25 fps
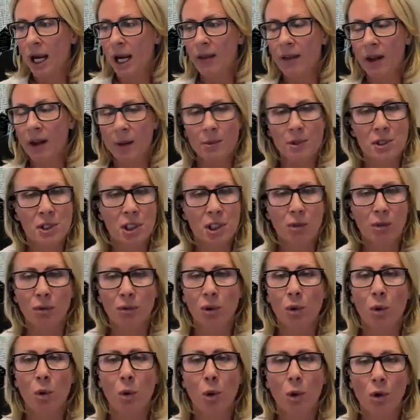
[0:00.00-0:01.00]
And then I'm just going
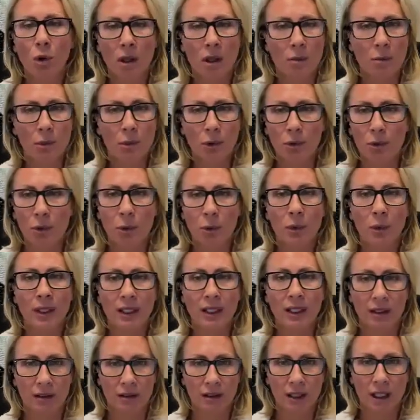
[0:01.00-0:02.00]
to record on them through the
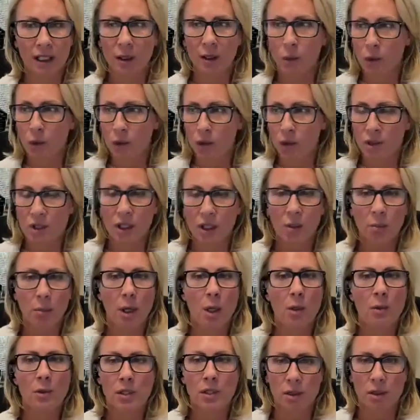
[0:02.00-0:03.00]
week. And then we're just going to
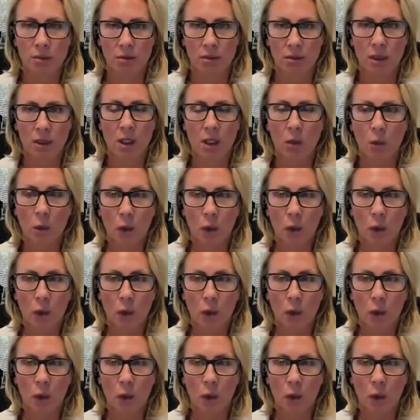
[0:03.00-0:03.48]
post them.